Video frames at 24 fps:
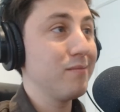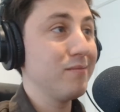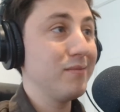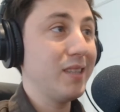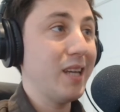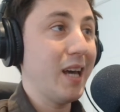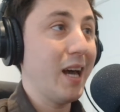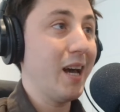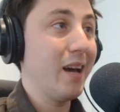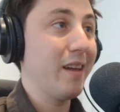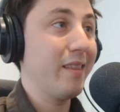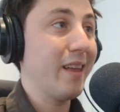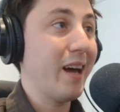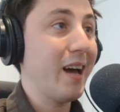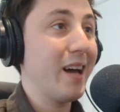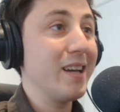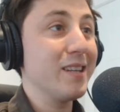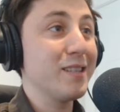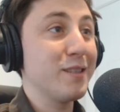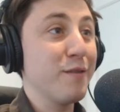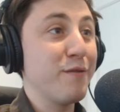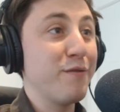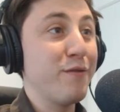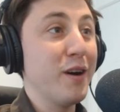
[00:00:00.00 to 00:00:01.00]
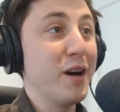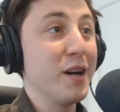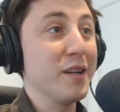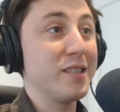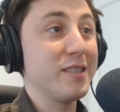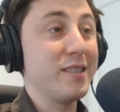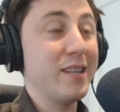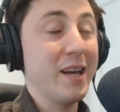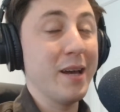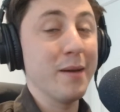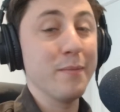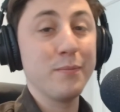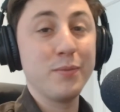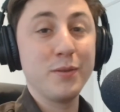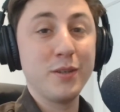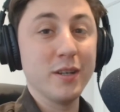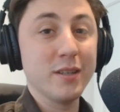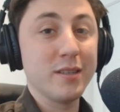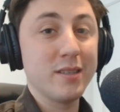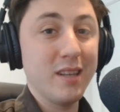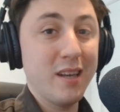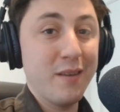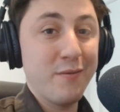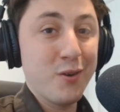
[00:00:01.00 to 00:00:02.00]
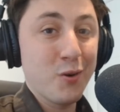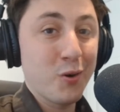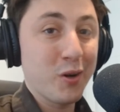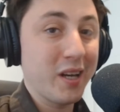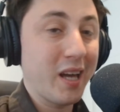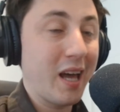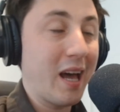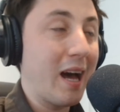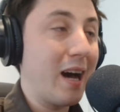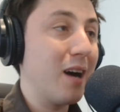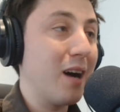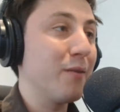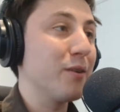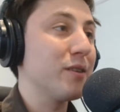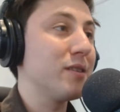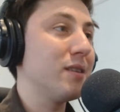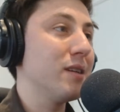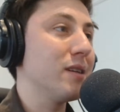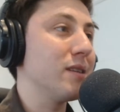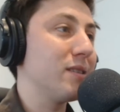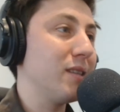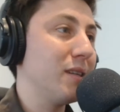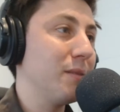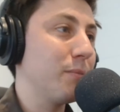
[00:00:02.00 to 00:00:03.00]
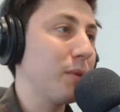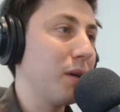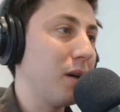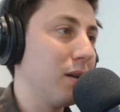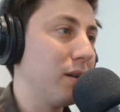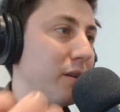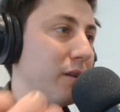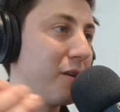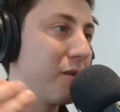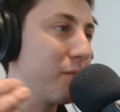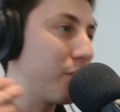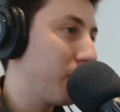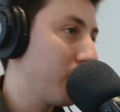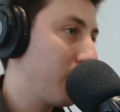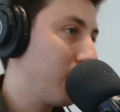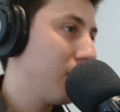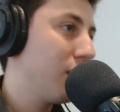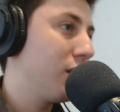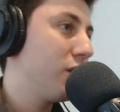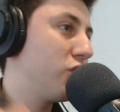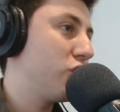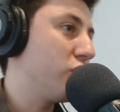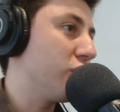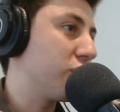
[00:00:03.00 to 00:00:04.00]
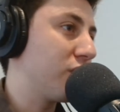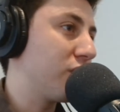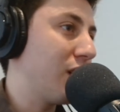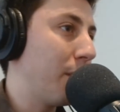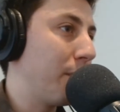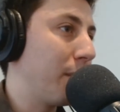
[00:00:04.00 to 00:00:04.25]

Yeah, that is the first tip. Just if you want to get out of a 16-bar loop, just double